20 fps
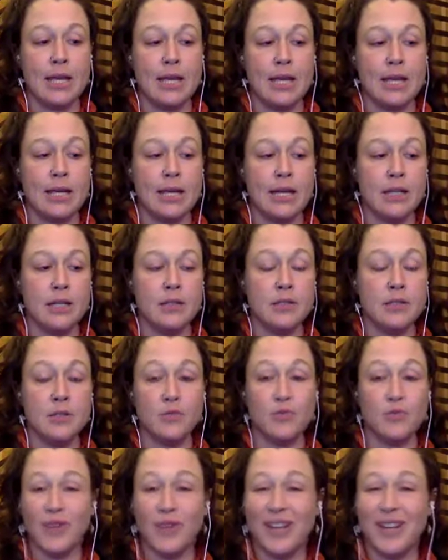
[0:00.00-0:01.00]
And
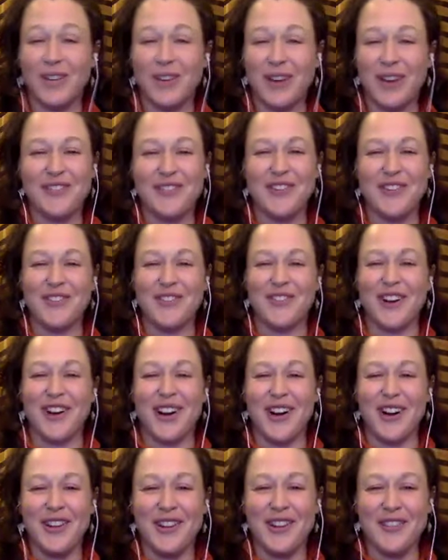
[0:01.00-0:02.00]
really grateful for
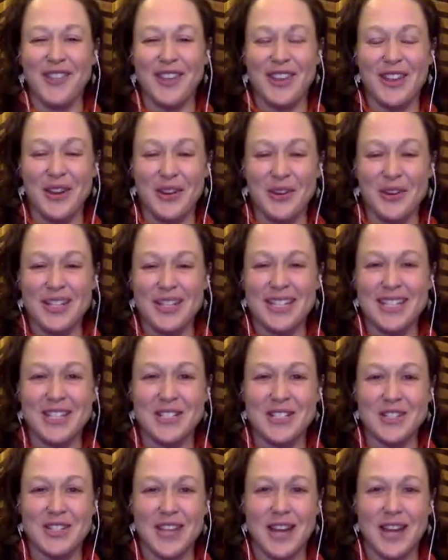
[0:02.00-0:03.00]
all of the yoga
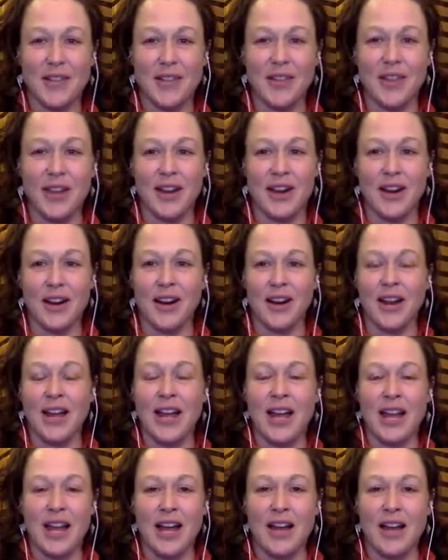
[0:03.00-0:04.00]
teachers out there
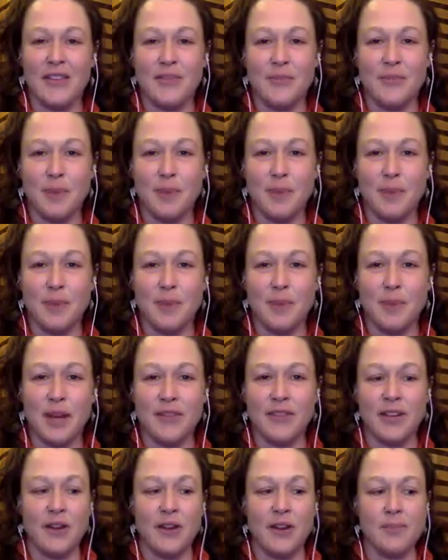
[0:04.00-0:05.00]
I've
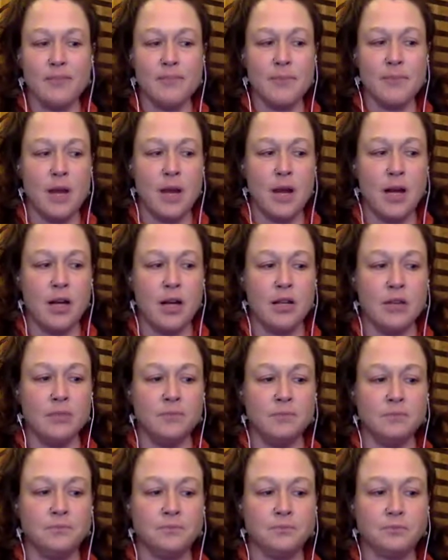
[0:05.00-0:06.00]
benefited from.
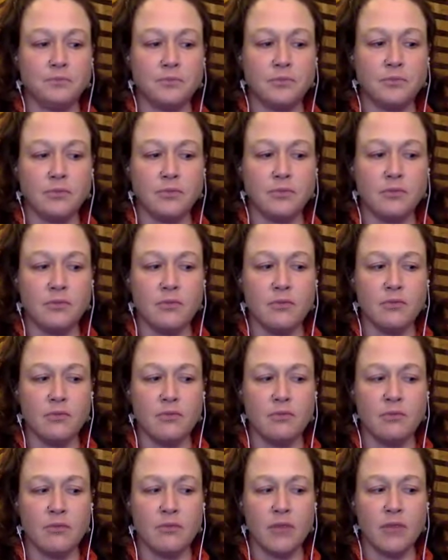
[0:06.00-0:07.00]

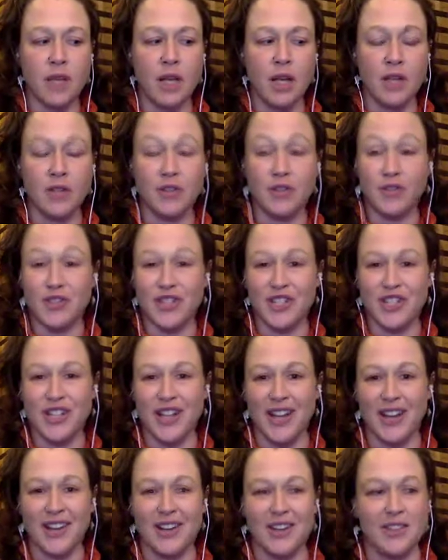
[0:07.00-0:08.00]
I'll do a
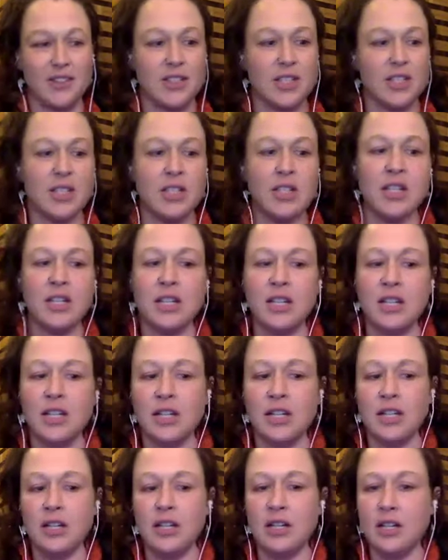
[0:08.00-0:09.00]
shout out
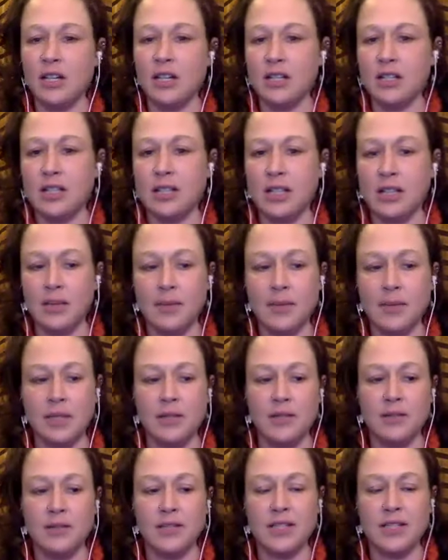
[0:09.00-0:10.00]
to them
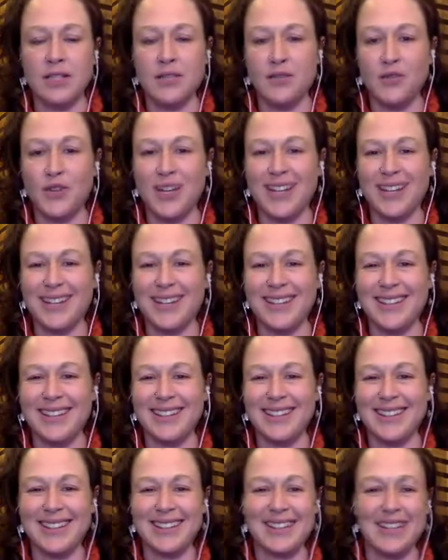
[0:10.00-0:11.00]
and see if we can
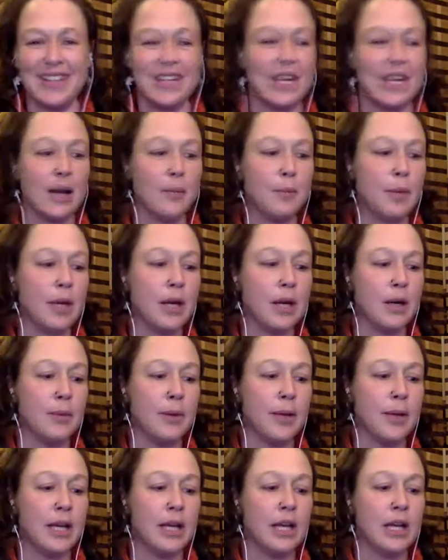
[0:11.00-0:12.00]
link up here,
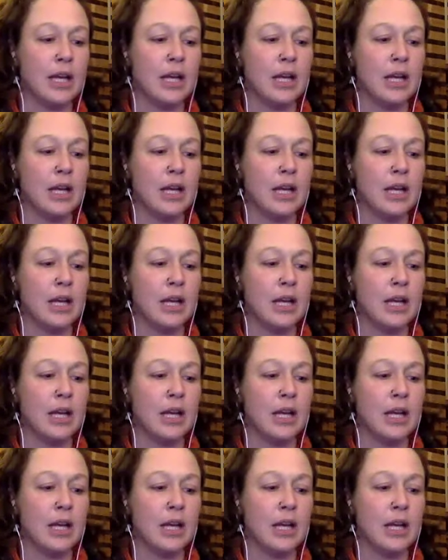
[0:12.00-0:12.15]
but